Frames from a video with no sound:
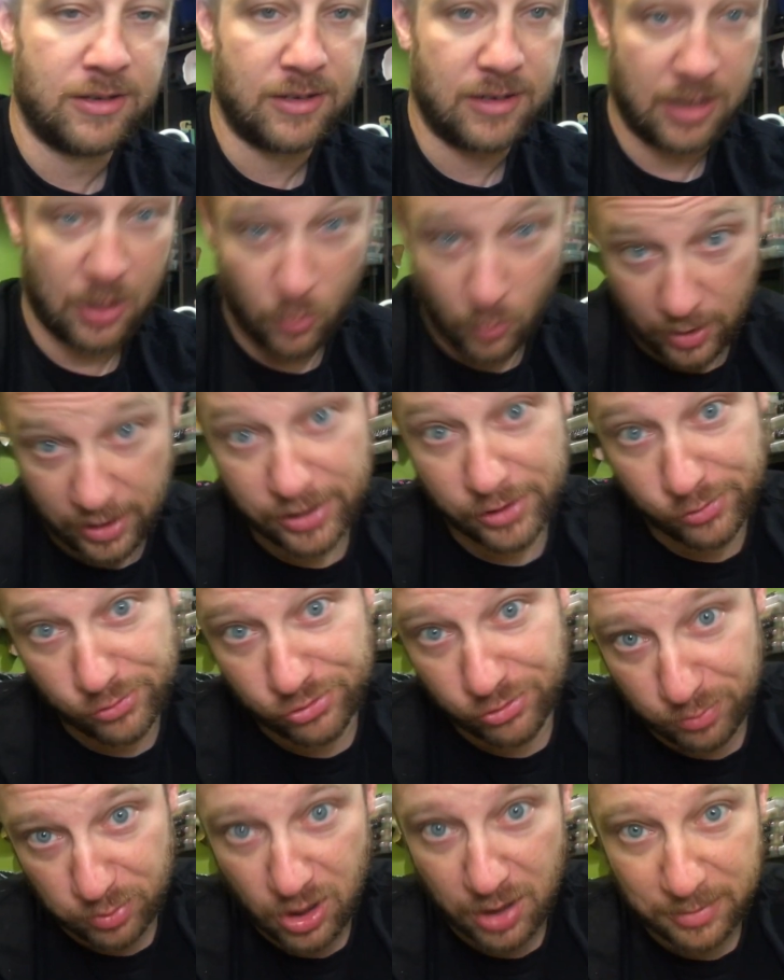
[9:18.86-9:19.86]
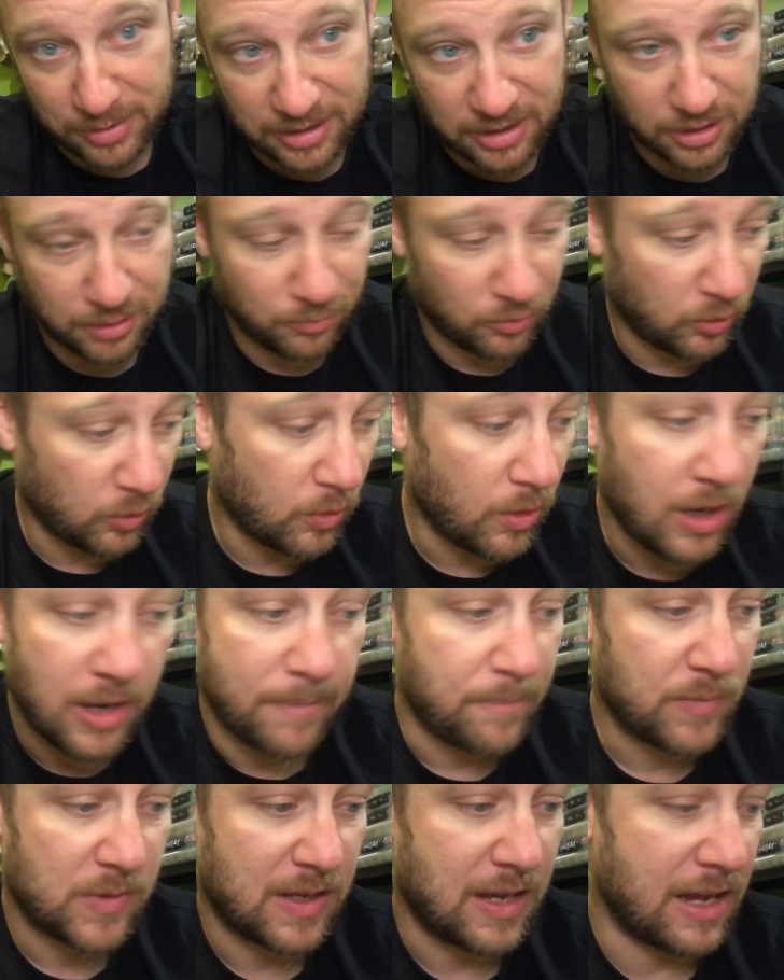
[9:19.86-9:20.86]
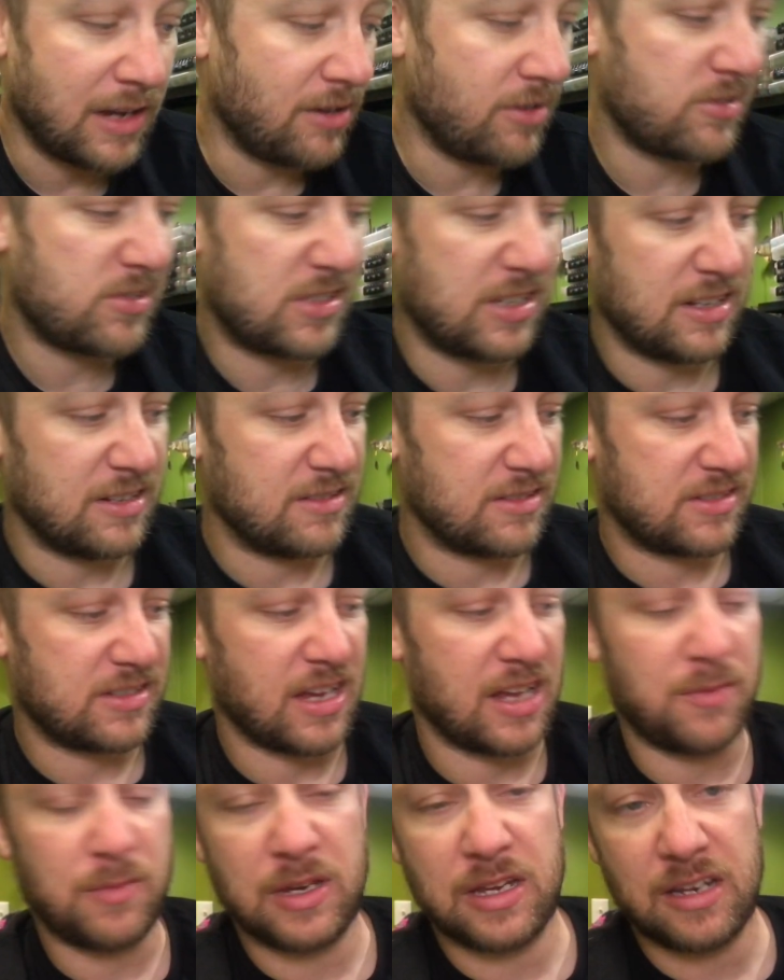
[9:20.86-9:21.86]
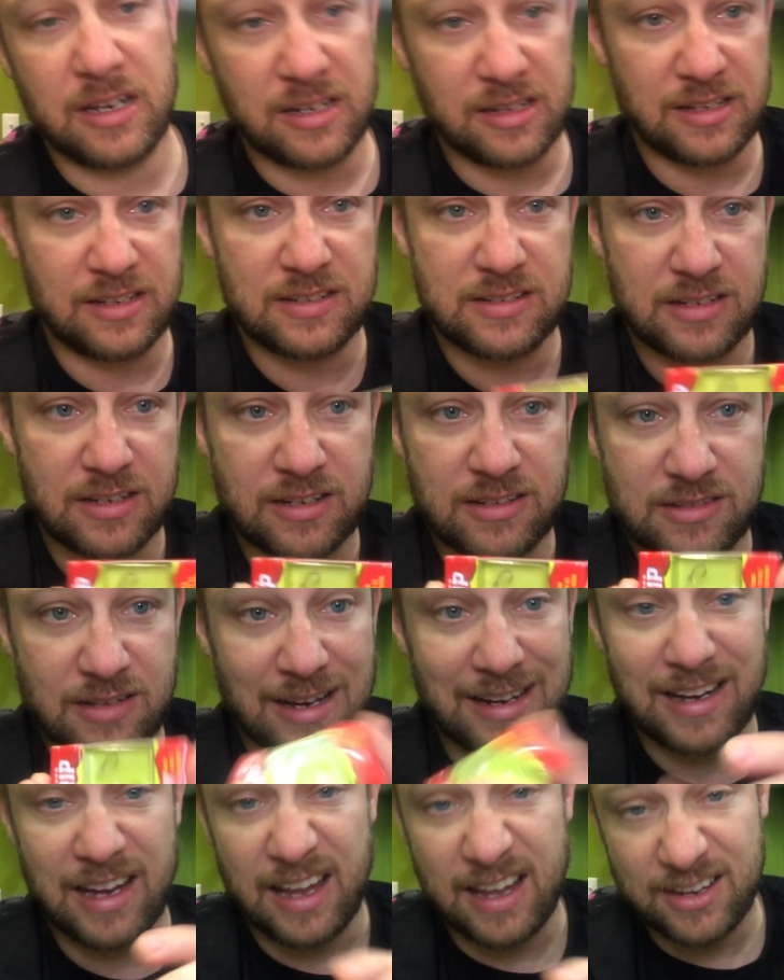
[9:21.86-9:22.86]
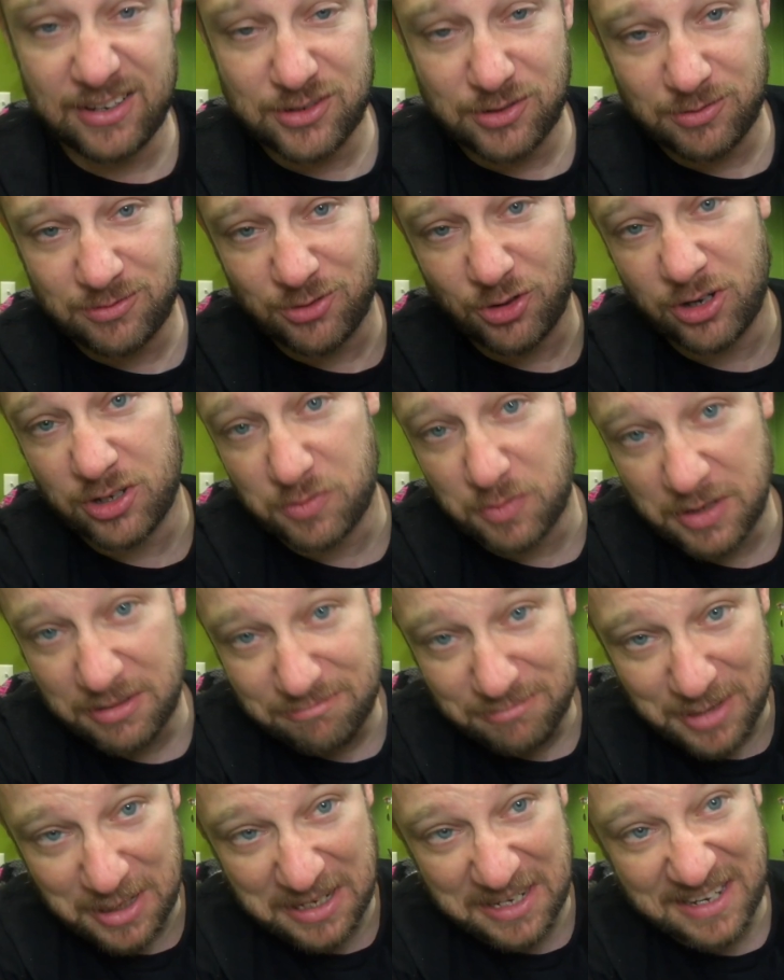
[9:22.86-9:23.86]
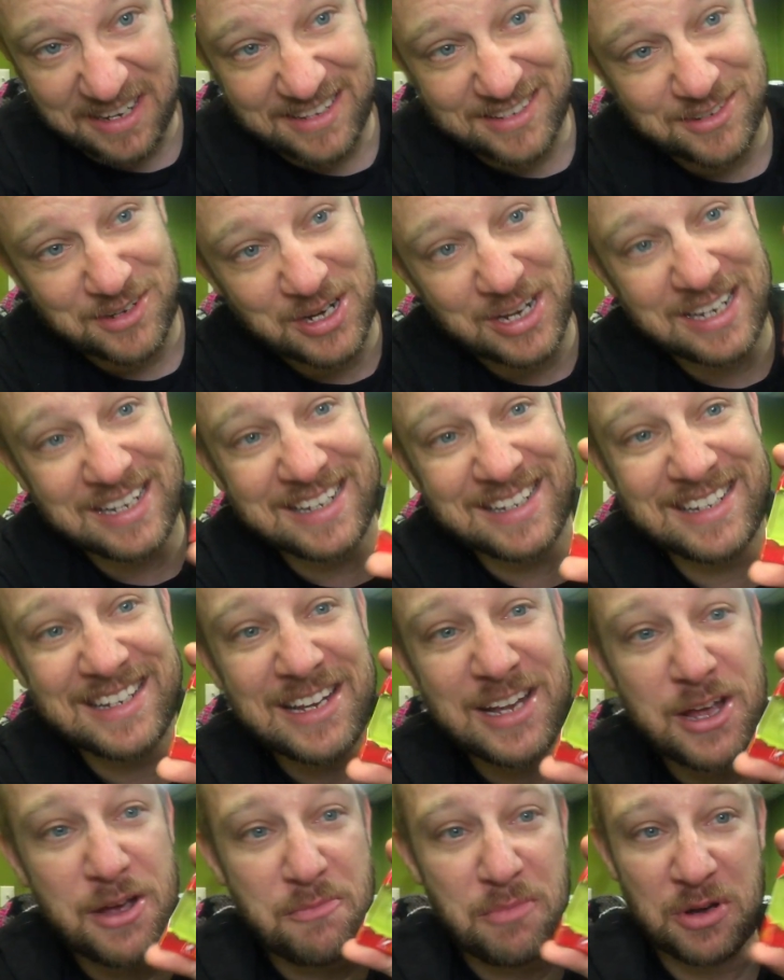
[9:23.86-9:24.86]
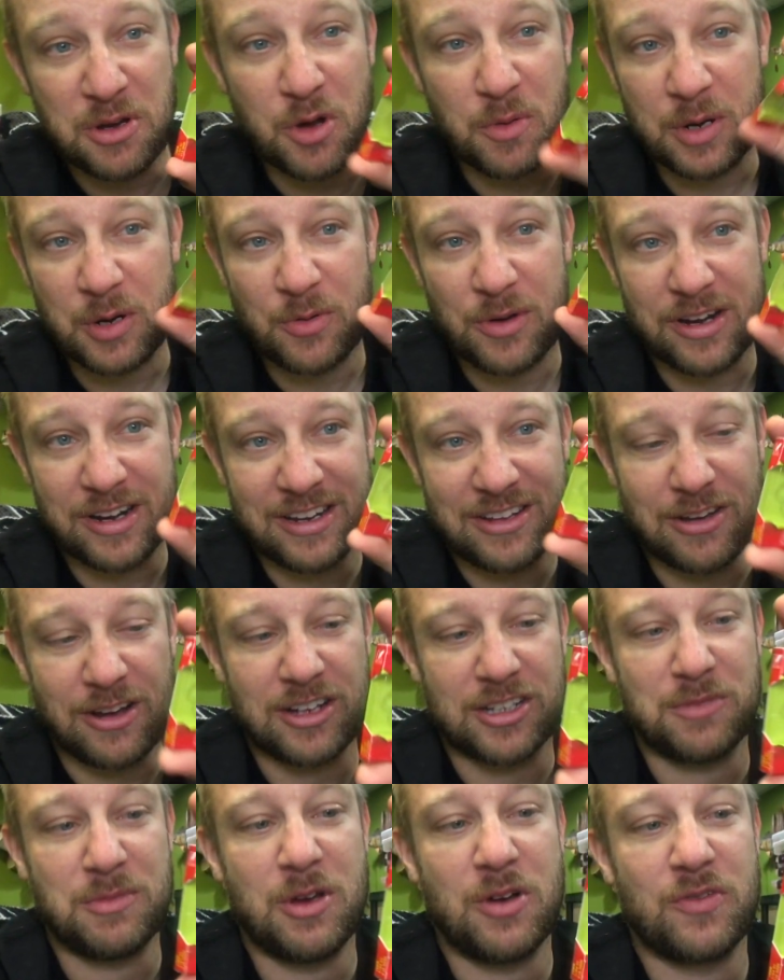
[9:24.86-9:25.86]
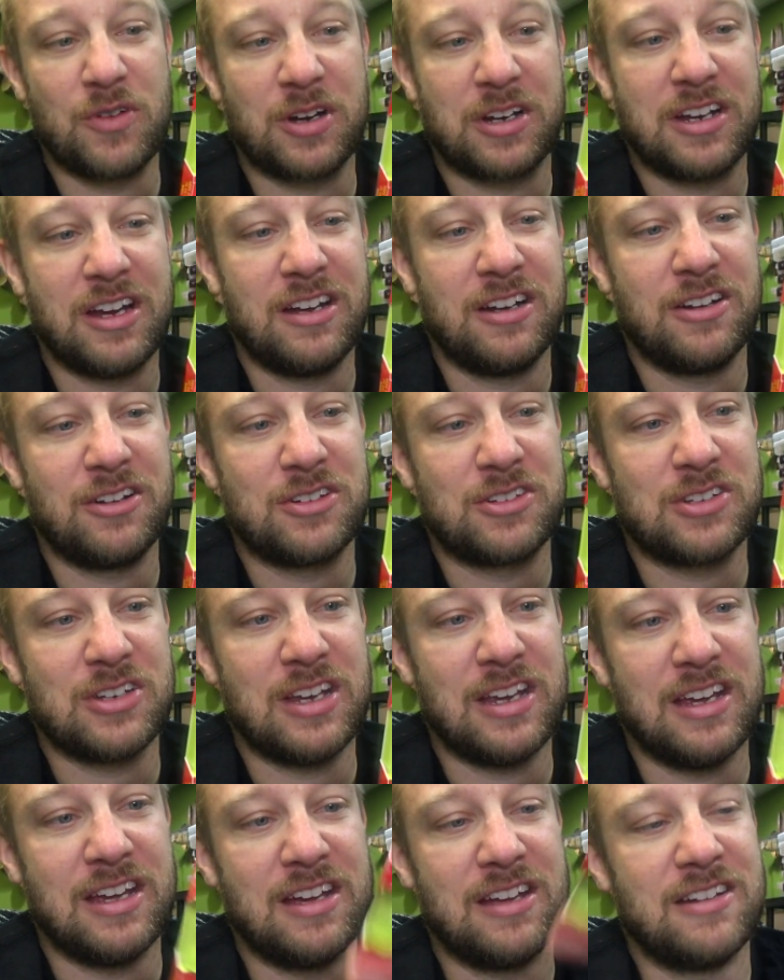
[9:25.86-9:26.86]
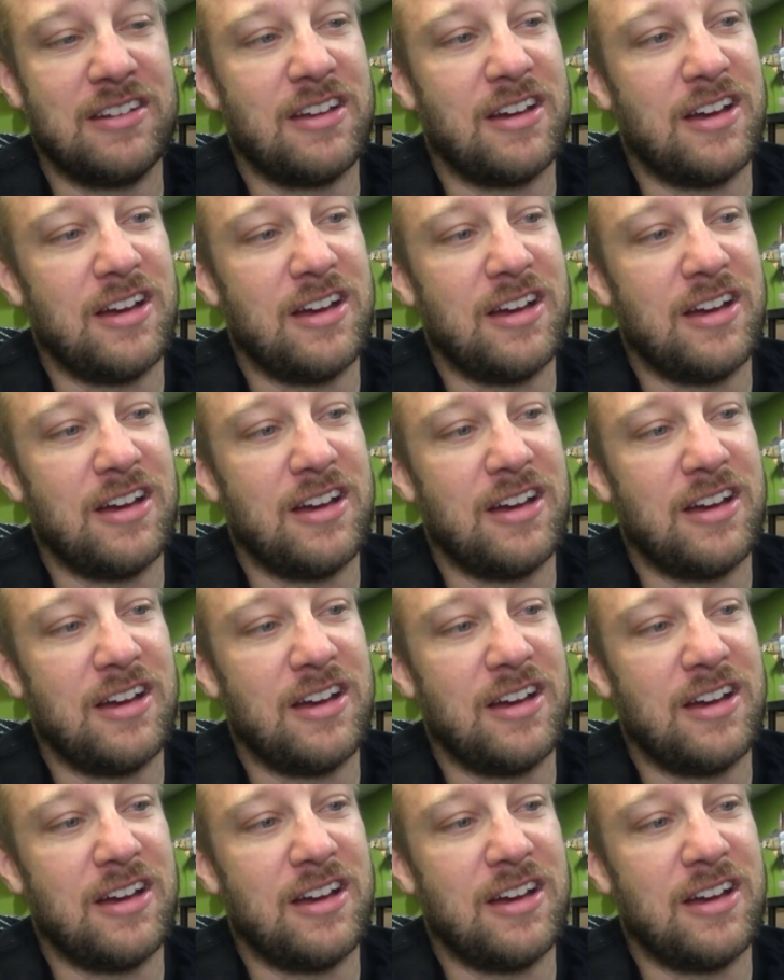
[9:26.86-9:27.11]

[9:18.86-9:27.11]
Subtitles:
and why you should probably get them too. Kenders didn't send me any of these things. I asked, trust me, I asked, but nobody wanted to talk to me over at Kenders, and